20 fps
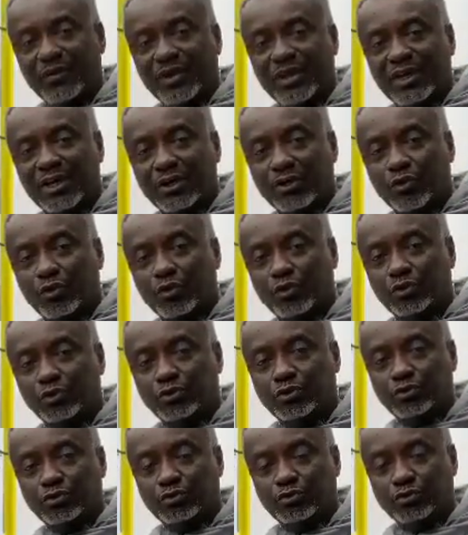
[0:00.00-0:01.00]
we are going
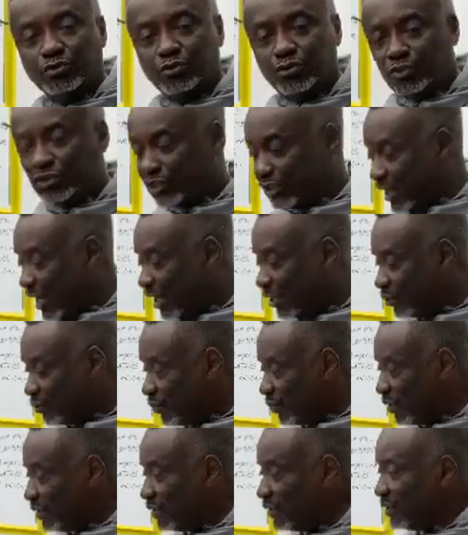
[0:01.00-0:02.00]
to start
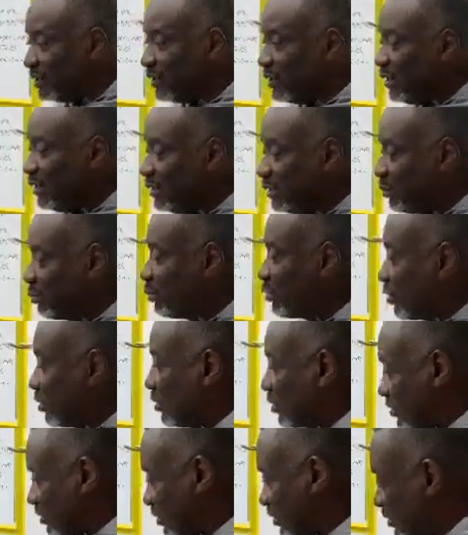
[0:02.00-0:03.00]
with the
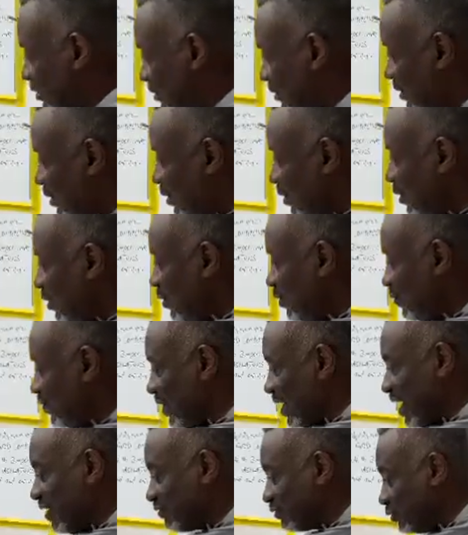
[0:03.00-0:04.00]
products. We
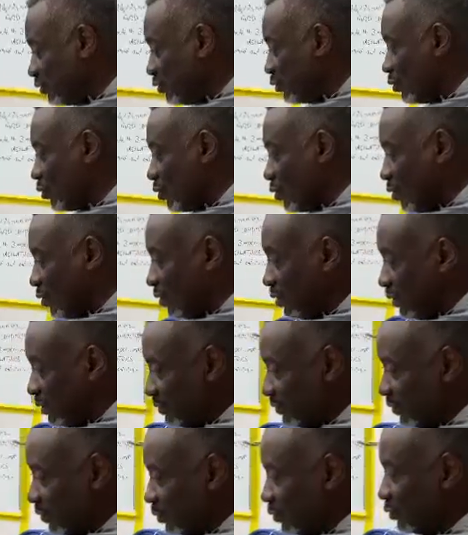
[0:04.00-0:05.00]
have to know,
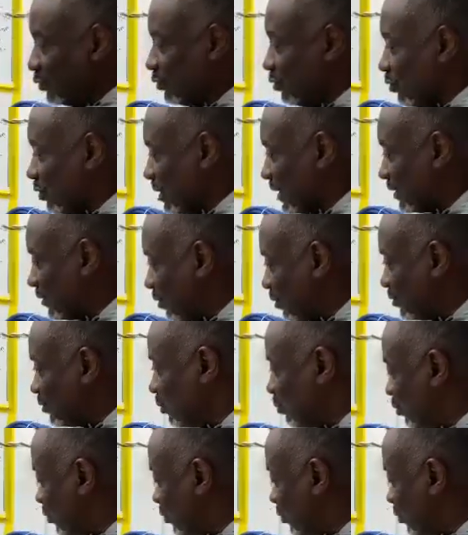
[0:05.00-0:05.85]
or we're going to look at all the